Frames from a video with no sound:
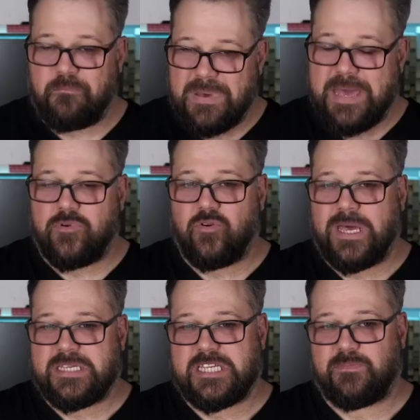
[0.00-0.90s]
Bambu
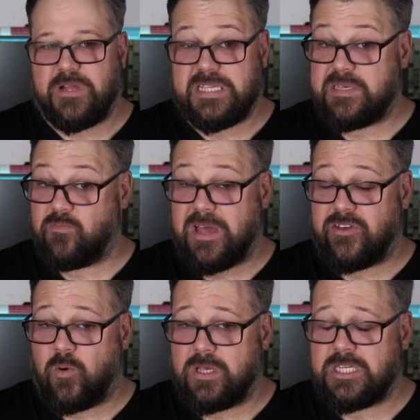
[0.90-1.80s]
has displayed some rather
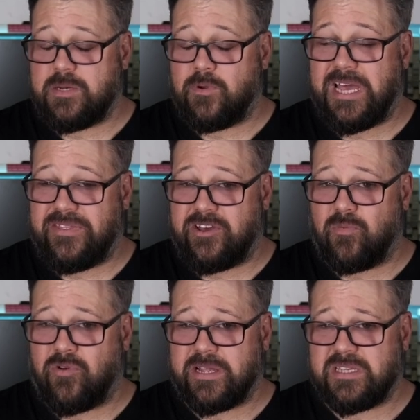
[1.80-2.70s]
questionable ethical
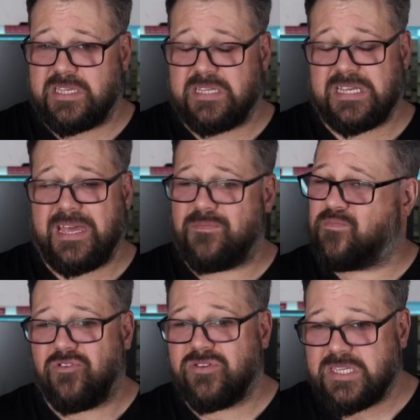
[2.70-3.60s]
practices, and
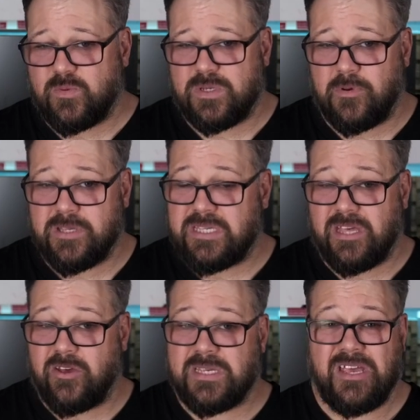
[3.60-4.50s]
Prusa's response to
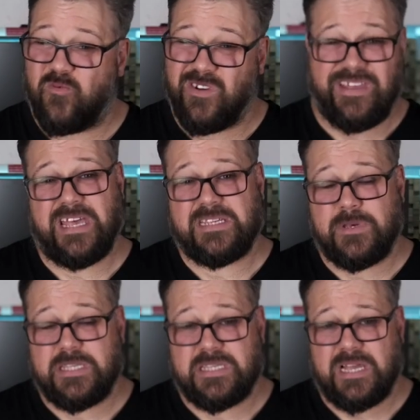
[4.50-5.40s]
those really hasn't
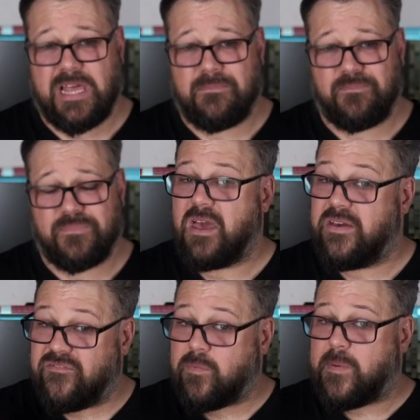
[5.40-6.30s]
been stellar.
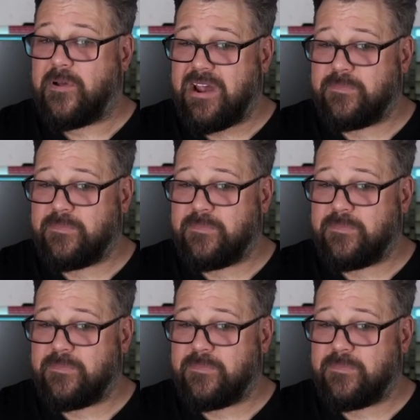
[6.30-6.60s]
From a brand